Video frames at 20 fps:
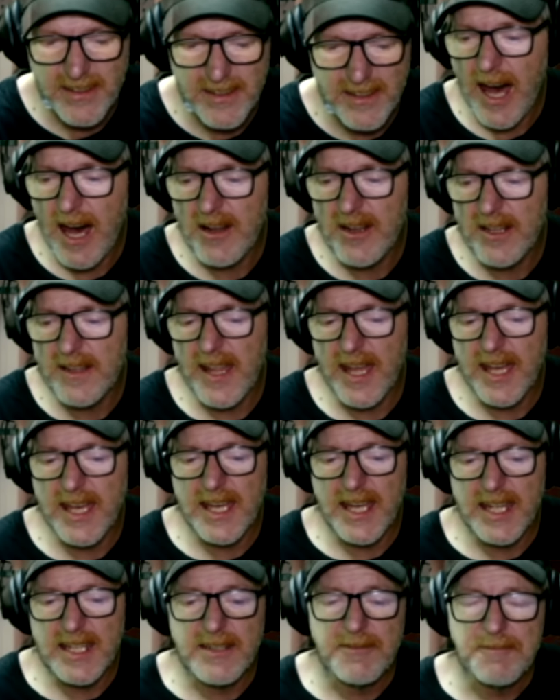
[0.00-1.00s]
How did they
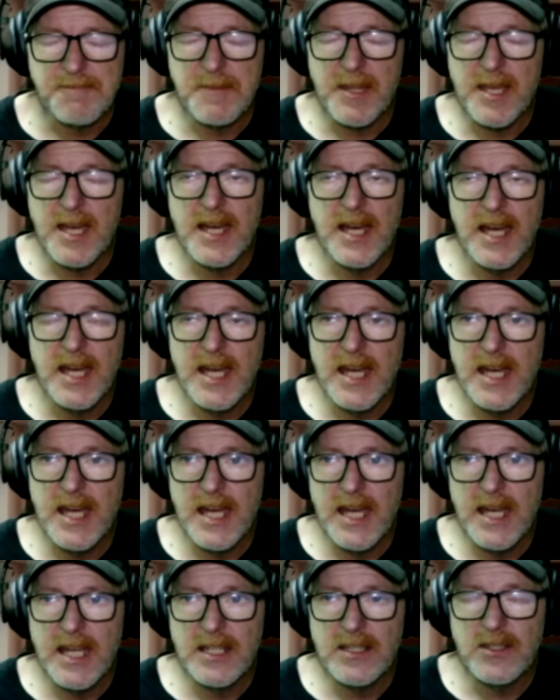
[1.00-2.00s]
get
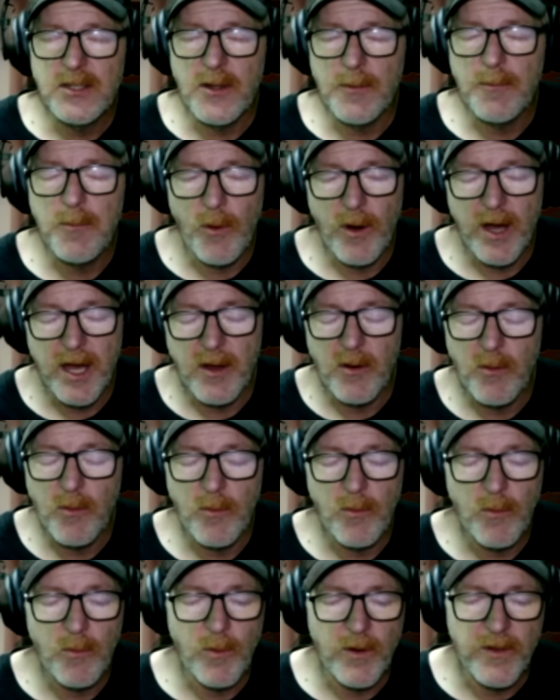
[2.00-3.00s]
to the point
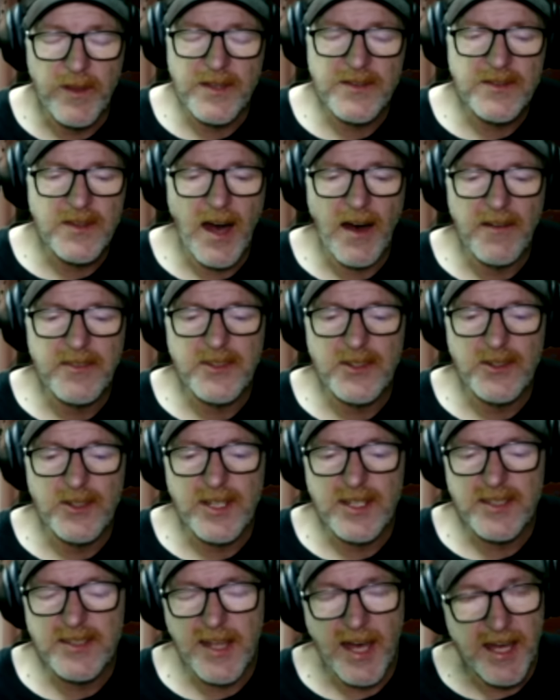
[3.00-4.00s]
where this officer
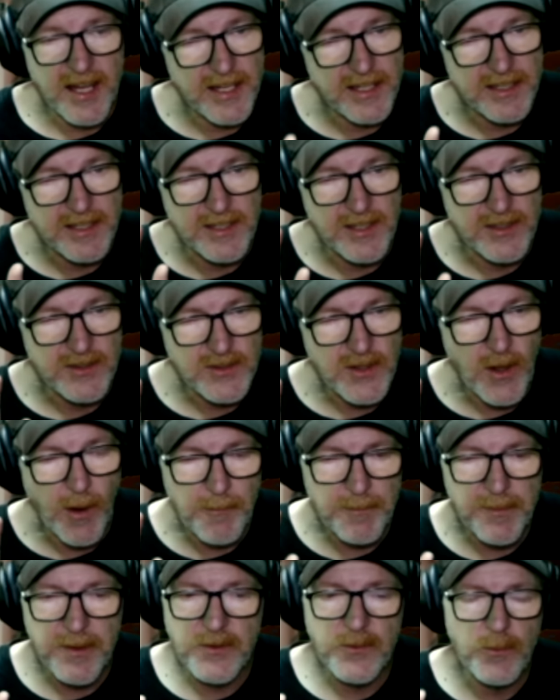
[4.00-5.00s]
decided to
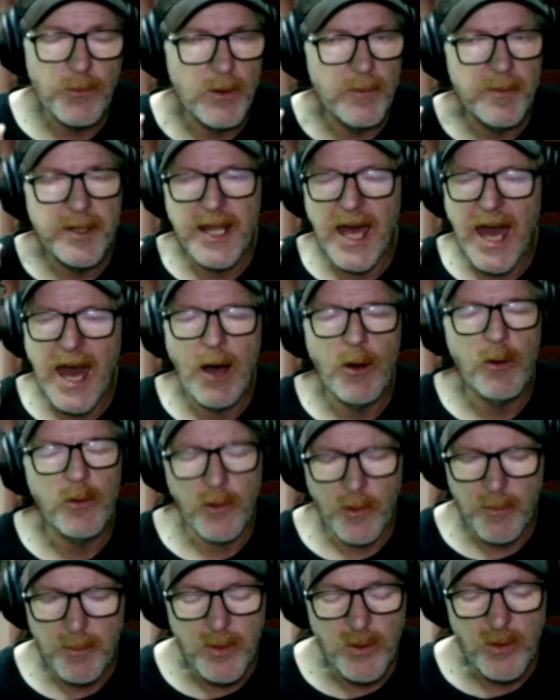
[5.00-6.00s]
dump this woman out
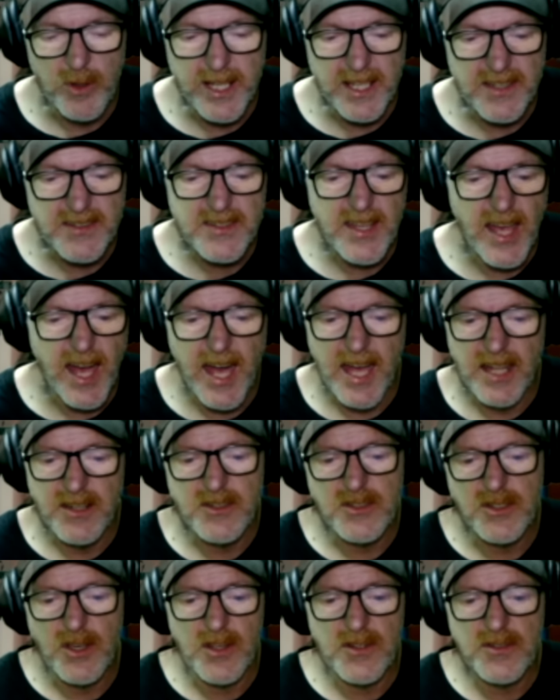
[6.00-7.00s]
in the boonies
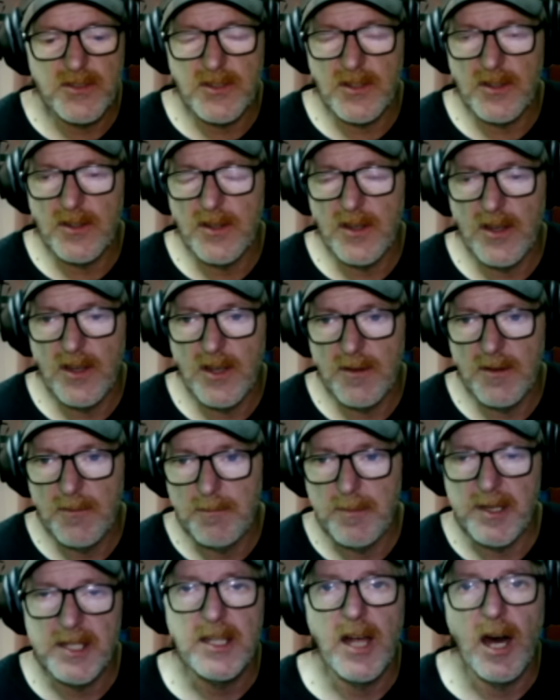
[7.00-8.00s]
and just
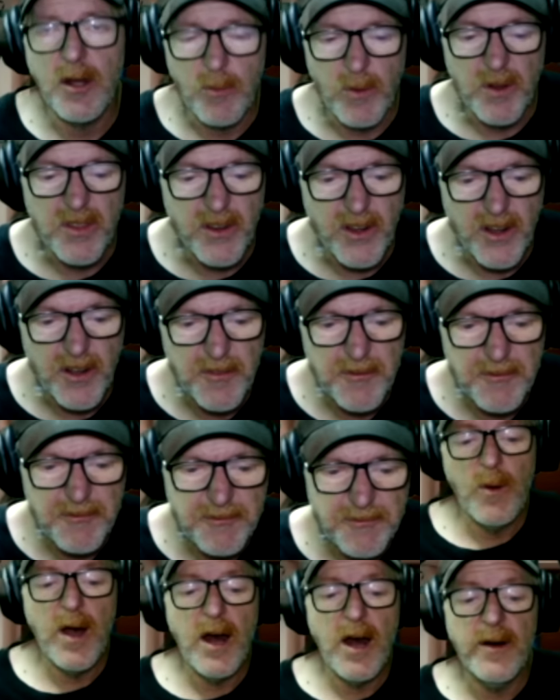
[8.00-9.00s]
be done with her?
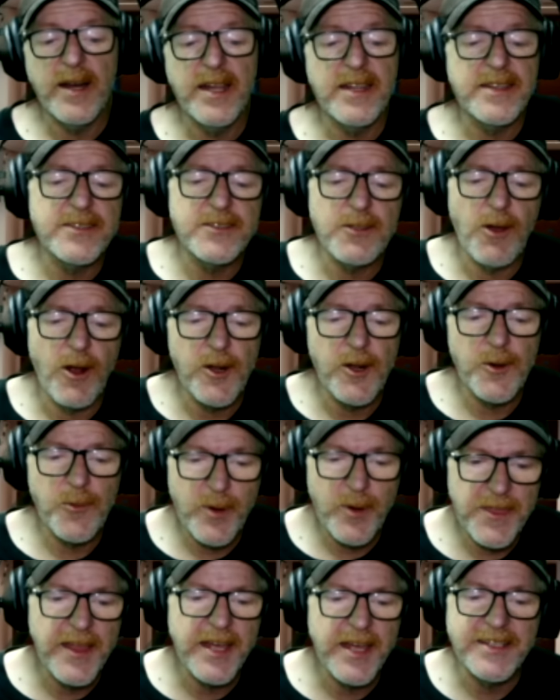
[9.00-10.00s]
Well, it started
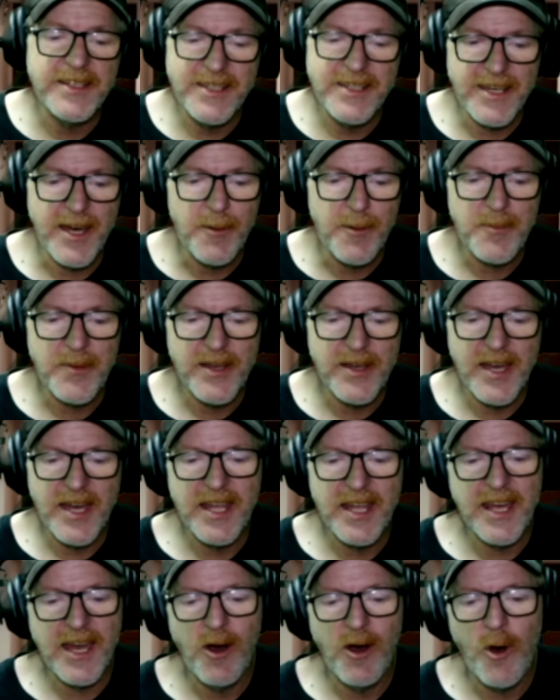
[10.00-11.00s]
with a dip
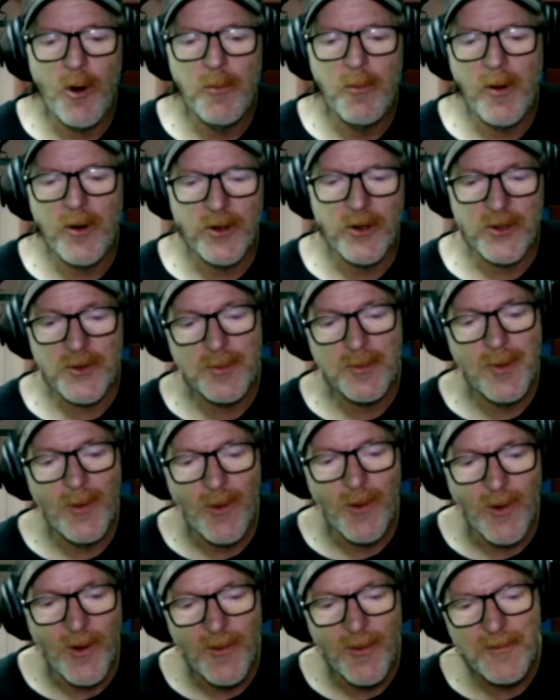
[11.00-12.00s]
in a homeowner's
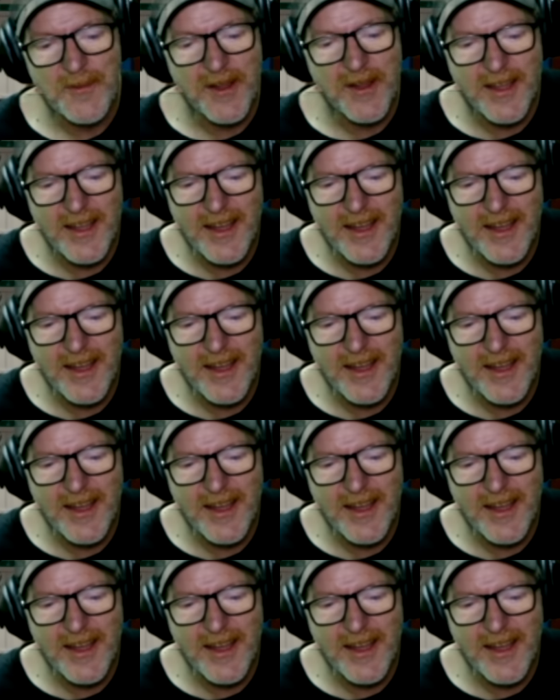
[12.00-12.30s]
pool.